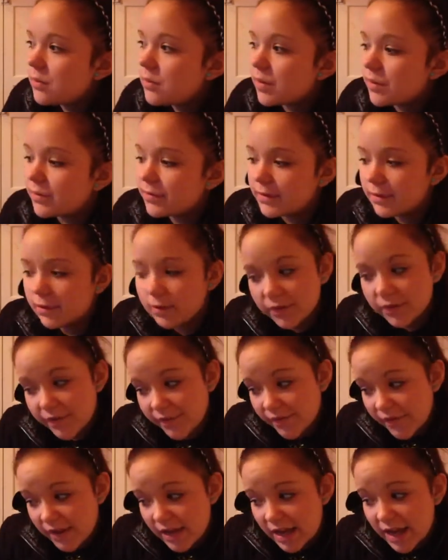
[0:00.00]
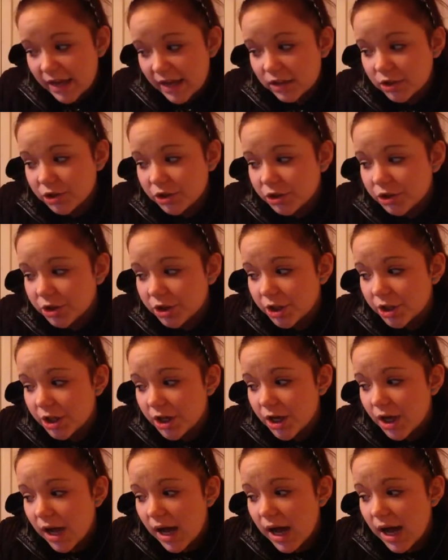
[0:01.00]
but I'm still going to finish.
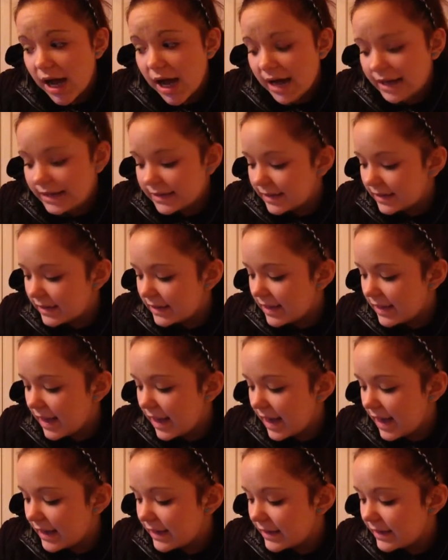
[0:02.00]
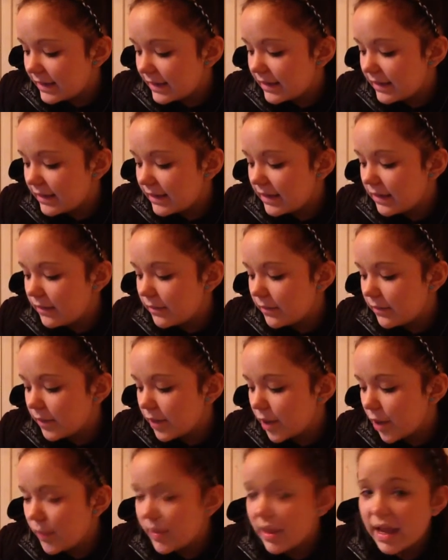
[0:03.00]
And then we're
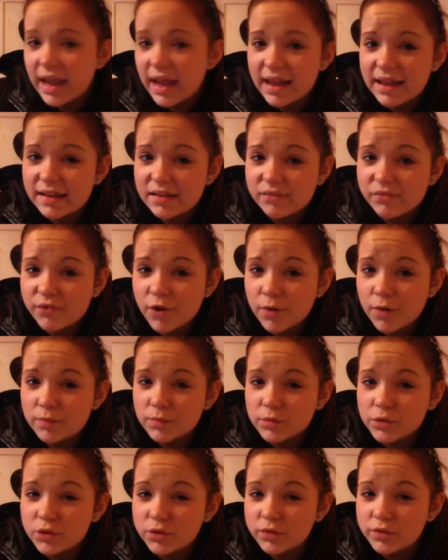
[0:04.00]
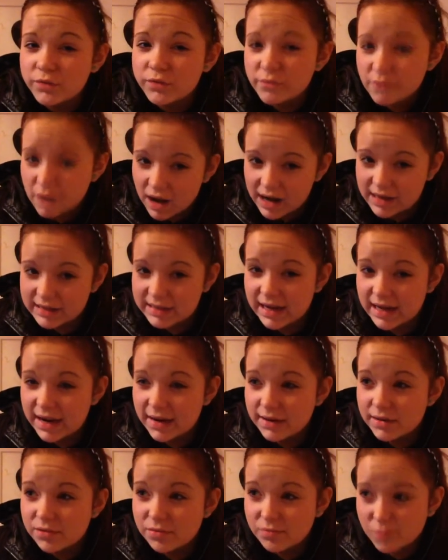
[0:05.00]
going his from
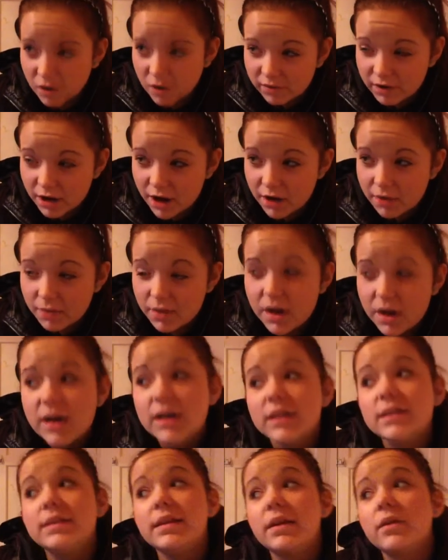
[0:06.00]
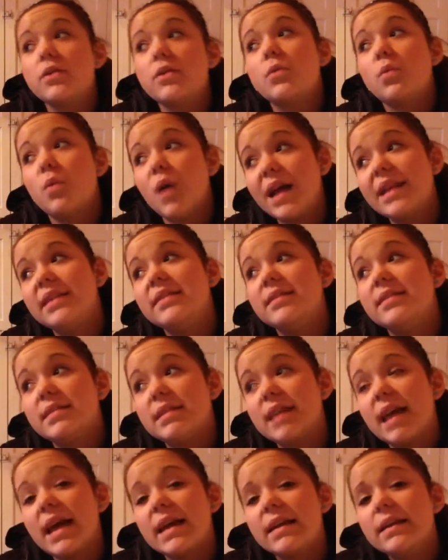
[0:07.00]
Friday tomorrow till the
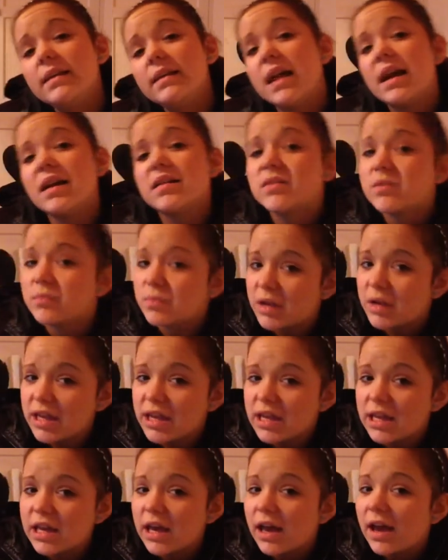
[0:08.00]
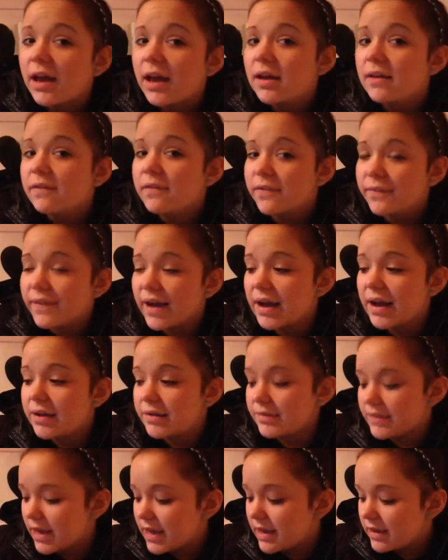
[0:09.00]
Wednesday next week for
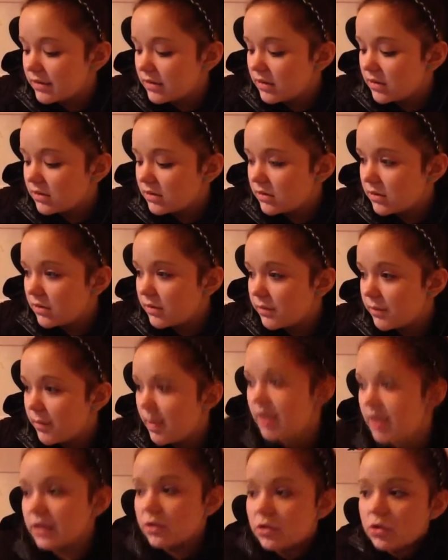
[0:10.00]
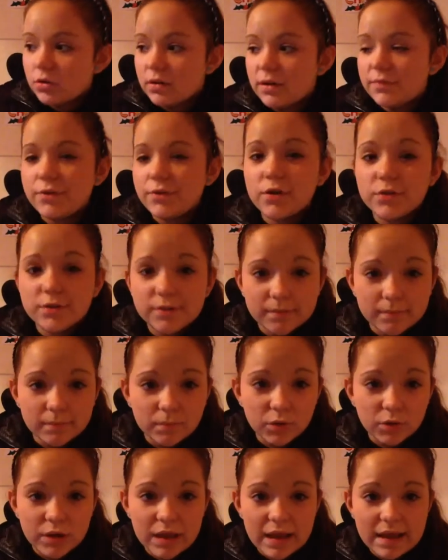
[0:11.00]
five days. So I've made sure I've got some
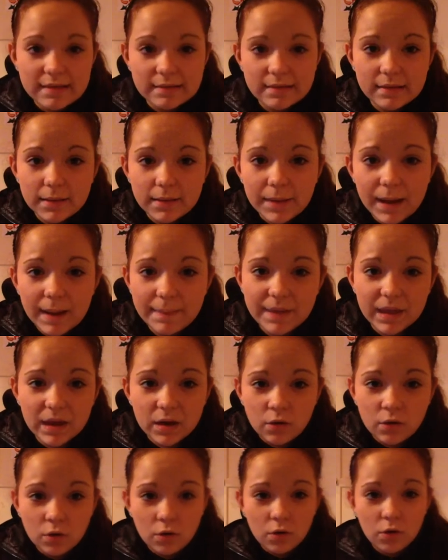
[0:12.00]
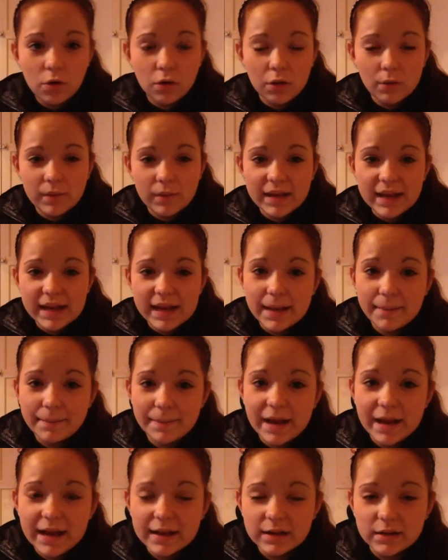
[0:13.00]
money, so there might be a haul when I get
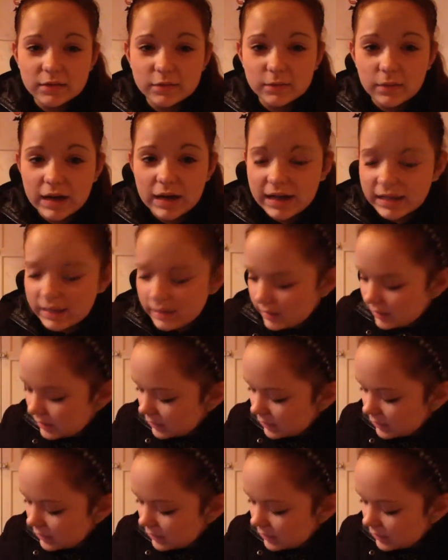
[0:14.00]
back as well.